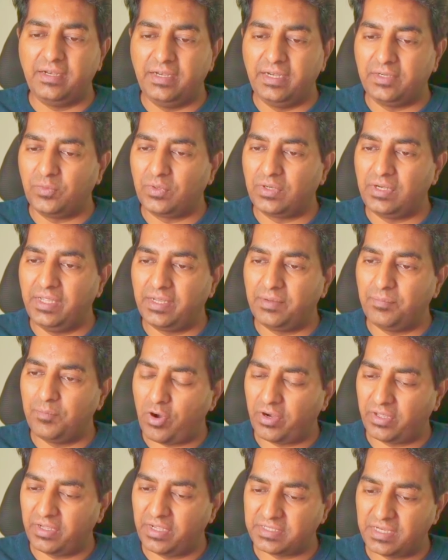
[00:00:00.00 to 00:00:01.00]
network layer
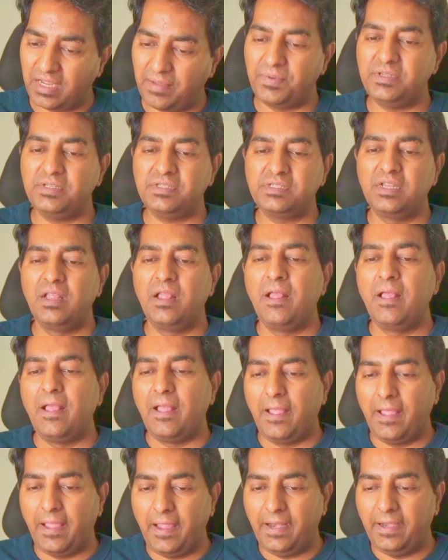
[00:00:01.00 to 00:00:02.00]
broadcast happens,
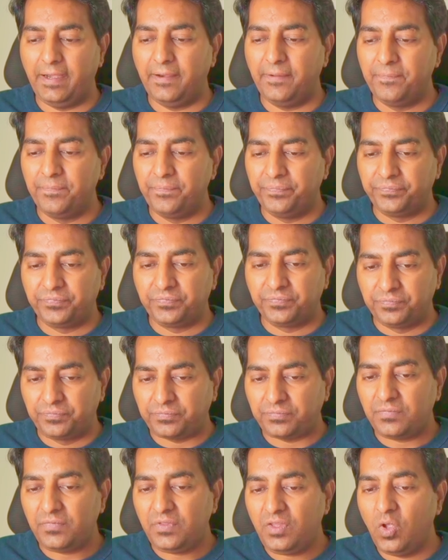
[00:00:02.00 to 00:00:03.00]
and
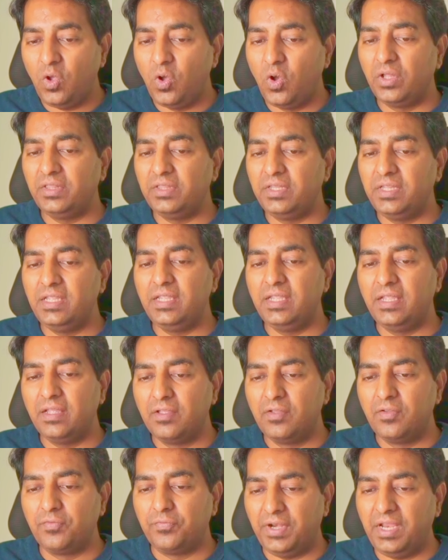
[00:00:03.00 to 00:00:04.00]
on the
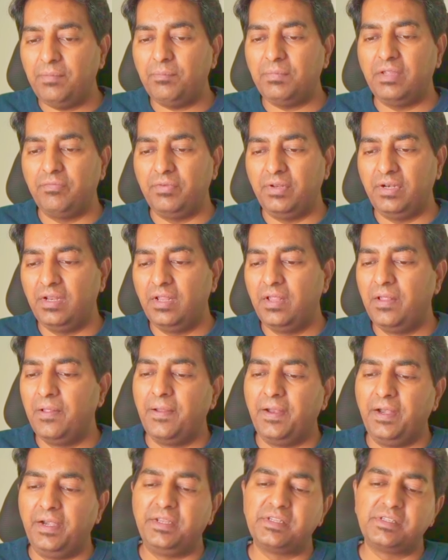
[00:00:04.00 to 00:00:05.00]
frame level,
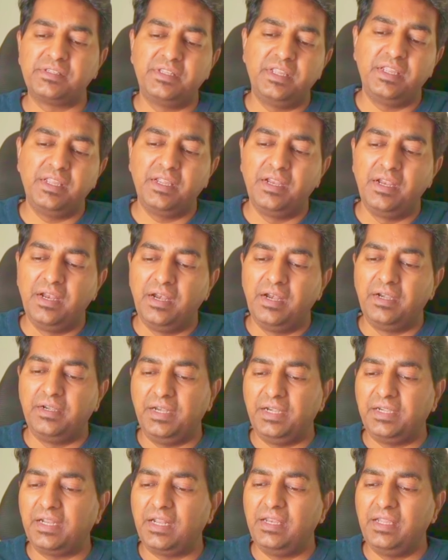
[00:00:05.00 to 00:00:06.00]
it is the
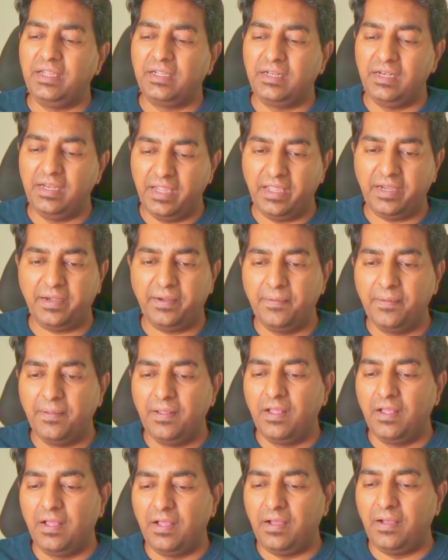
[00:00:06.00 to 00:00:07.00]
data link layer
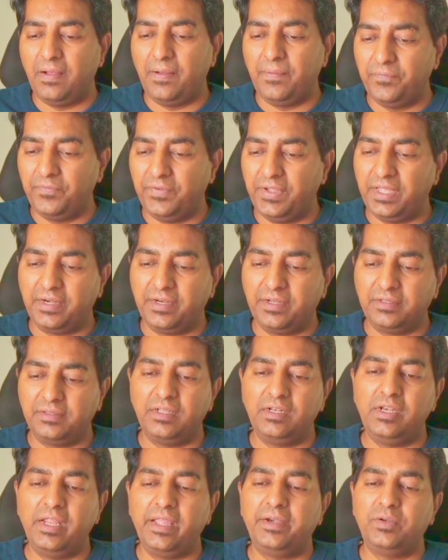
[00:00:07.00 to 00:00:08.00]
where the
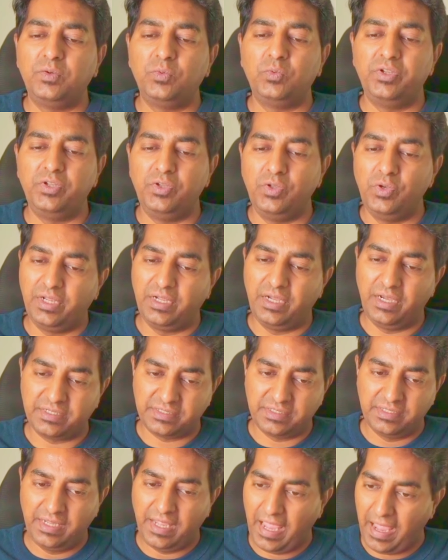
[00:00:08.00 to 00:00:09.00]
layer 2
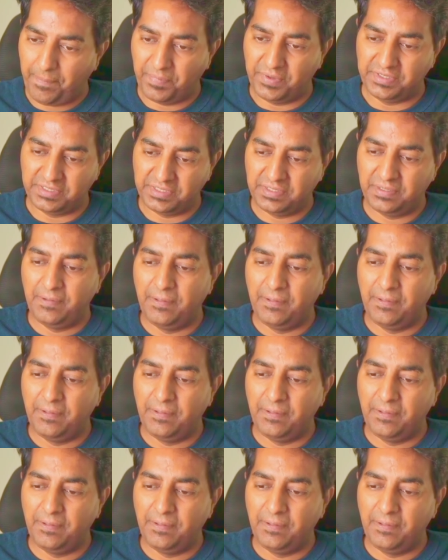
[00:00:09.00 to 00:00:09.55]
unicast happens.